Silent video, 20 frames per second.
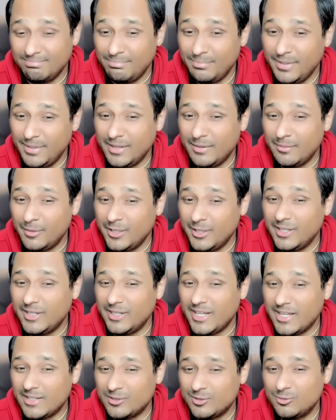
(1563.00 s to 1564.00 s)
be a bit
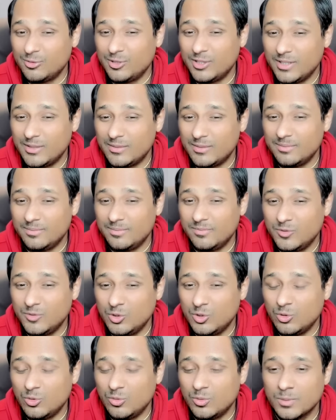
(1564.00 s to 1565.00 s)
detached. Okay,
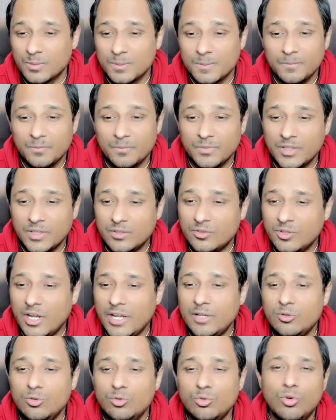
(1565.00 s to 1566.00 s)
so
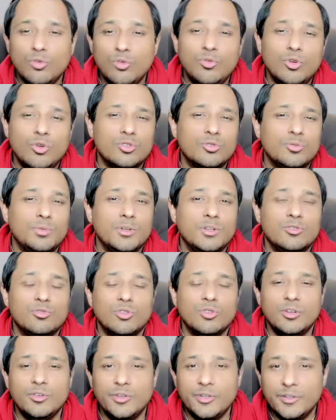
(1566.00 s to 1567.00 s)
try to go for
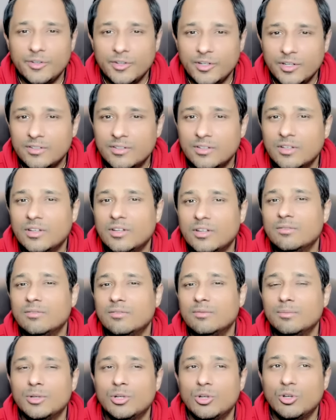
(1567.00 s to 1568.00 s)
spiritual retreats
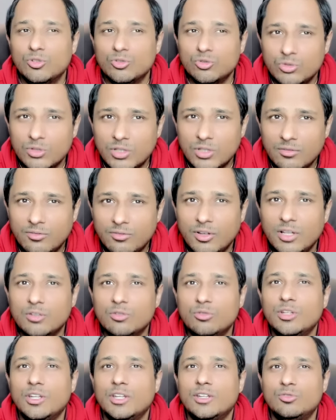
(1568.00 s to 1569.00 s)
and because Uttar
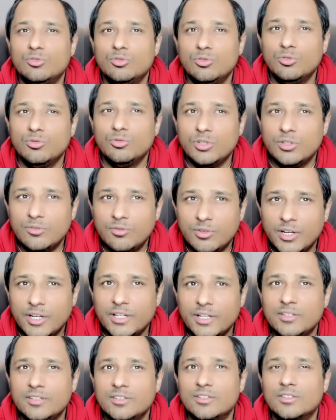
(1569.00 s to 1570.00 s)
Falguni has to do with
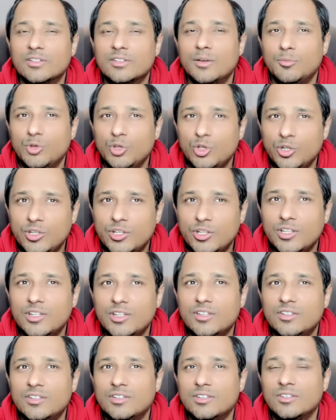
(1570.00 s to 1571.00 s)
friends,
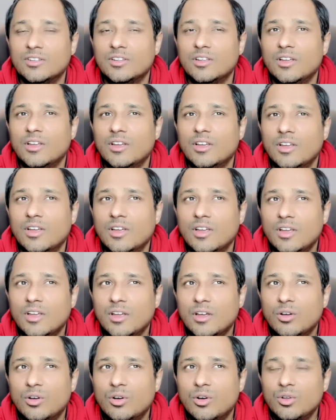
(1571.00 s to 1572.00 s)
communities,
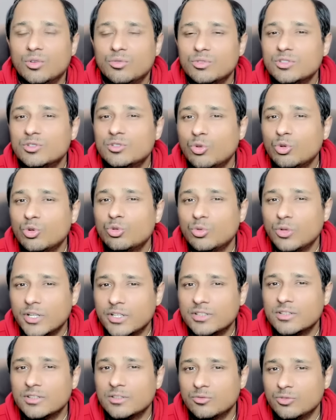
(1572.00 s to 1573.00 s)
always go
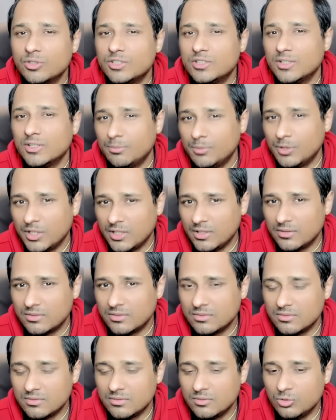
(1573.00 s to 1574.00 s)
together with somebody.
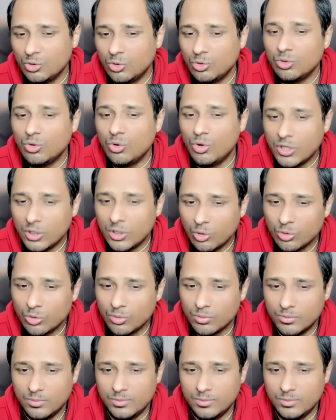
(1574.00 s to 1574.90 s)
Don't go alone.